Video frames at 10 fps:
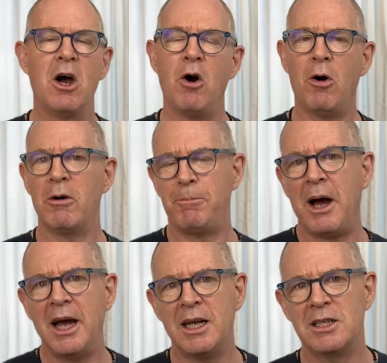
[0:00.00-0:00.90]
or a
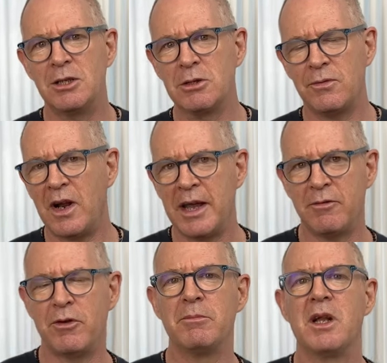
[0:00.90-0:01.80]
pilot who's flying
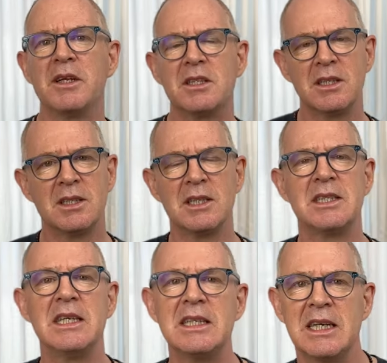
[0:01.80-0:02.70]
from London to
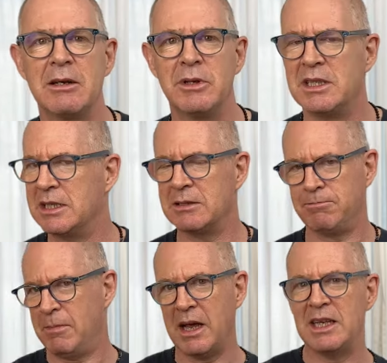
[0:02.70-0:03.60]
Sydney, which is
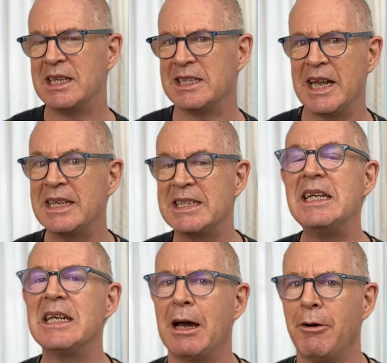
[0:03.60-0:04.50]
I think it's an
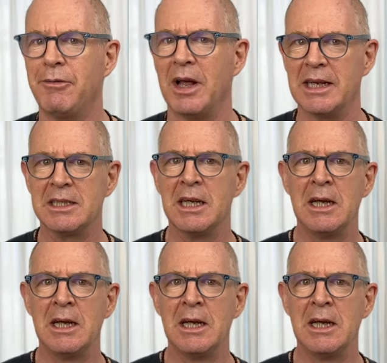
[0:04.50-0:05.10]
18 hour flight.